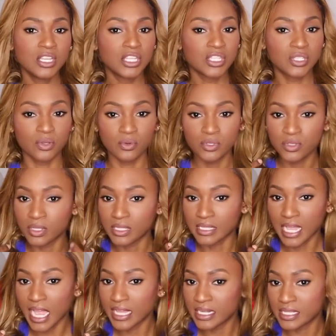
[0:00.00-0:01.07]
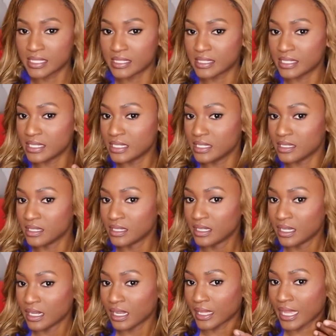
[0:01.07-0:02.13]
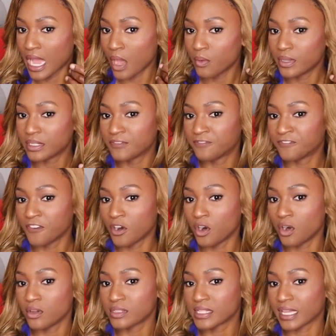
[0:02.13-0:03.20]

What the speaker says: so you can kind of see like how it falls,